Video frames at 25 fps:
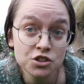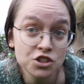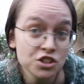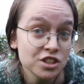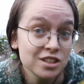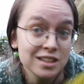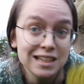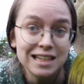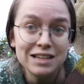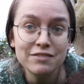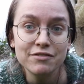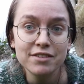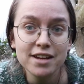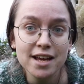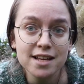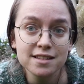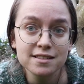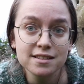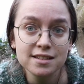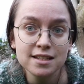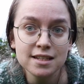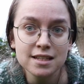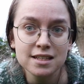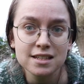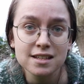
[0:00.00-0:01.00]
just leave it
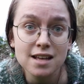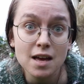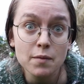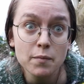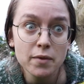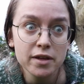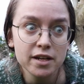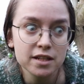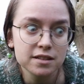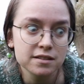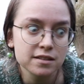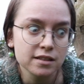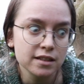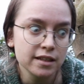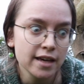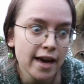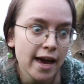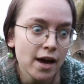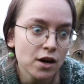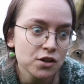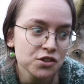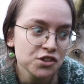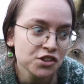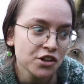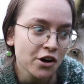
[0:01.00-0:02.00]
as it is. I mean, it's a
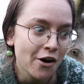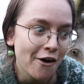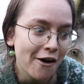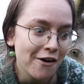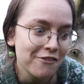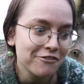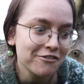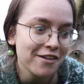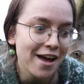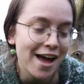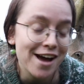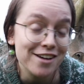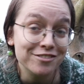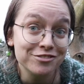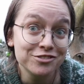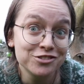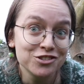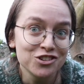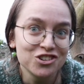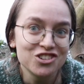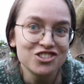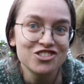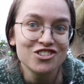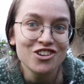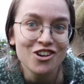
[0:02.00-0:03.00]
chaos scarf
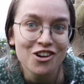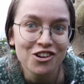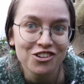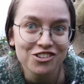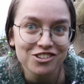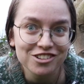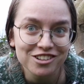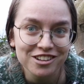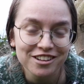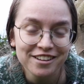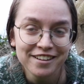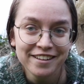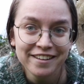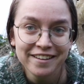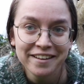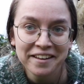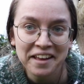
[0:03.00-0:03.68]
after all.